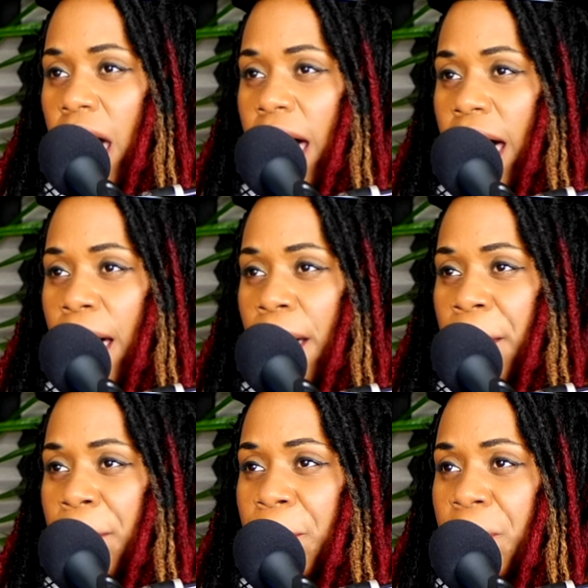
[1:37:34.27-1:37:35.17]

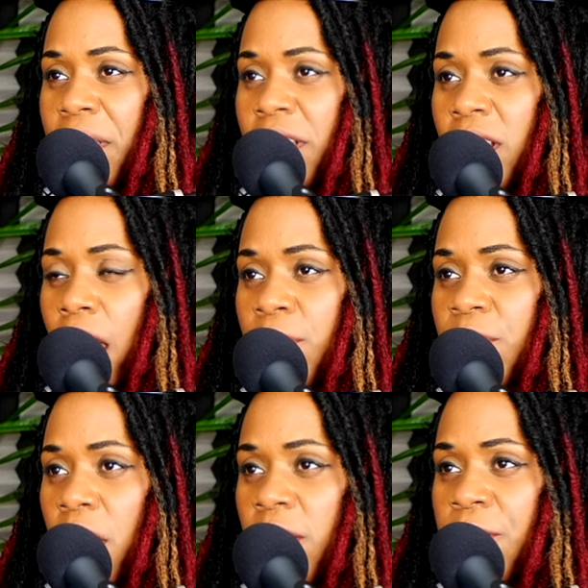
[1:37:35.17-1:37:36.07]
Um, and um,
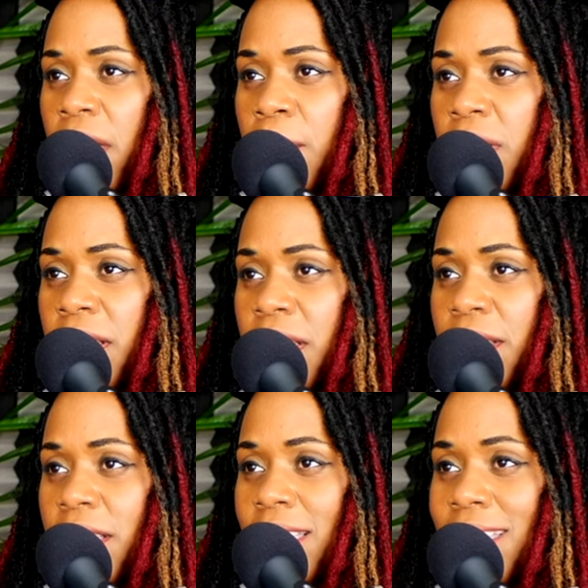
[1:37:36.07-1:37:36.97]
start a family,